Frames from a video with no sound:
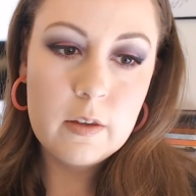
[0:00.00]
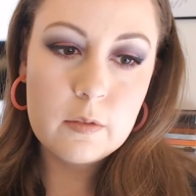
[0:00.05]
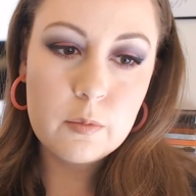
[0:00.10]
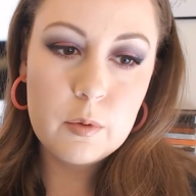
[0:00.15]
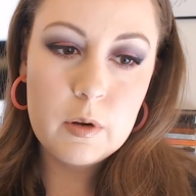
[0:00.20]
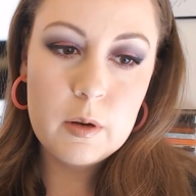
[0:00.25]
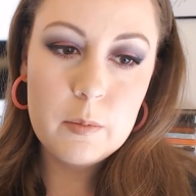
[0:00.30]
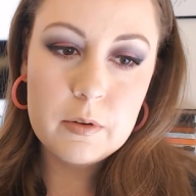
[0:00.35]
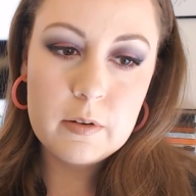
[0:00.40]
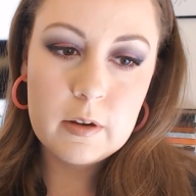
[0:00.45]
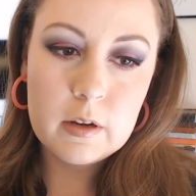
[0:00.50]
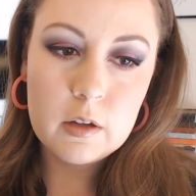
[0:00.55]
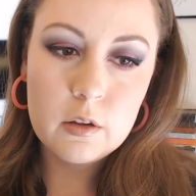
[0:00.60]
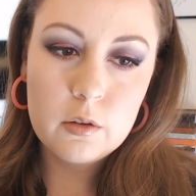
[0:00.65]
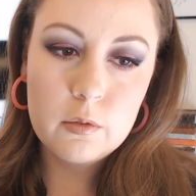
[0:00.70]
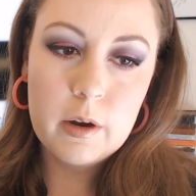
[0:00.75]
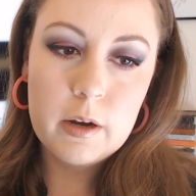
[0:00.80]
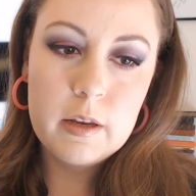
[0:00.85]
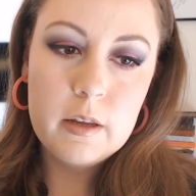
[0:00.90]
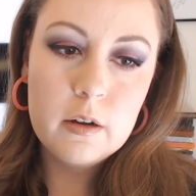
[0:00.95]
one in particular
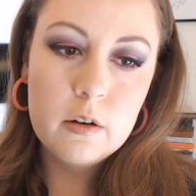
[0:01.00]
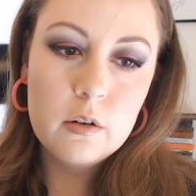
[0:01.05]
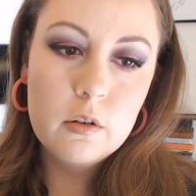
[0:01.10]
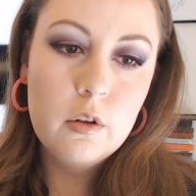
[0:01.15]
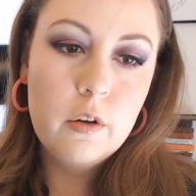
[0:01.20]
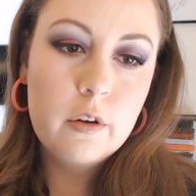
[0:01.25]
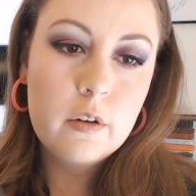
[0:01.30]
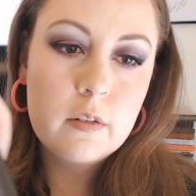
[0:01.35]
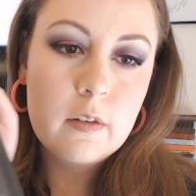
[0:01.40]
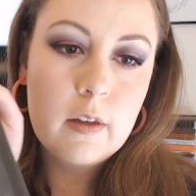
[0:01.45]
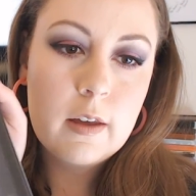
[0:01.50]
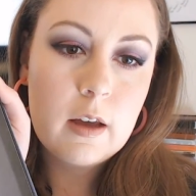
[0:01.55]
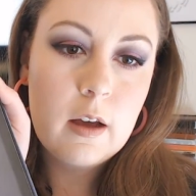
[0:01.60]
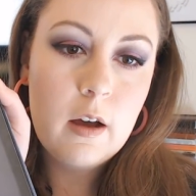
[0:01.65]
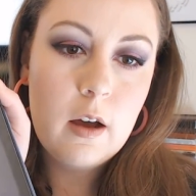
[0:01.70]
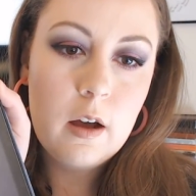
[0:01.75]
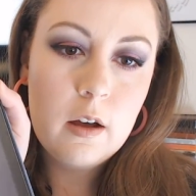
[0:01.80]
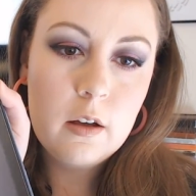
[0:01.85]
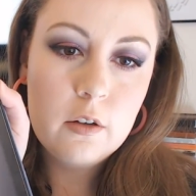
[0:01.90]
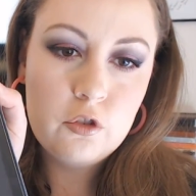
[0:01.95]
right here looks like
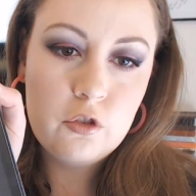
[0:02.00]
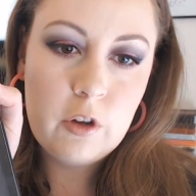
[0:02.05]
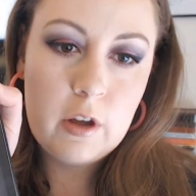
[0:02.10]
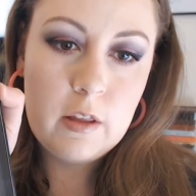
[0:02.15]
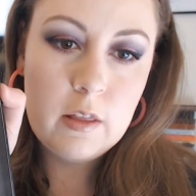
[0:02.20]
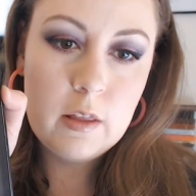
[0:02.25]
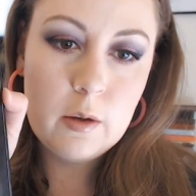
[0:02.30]
a shade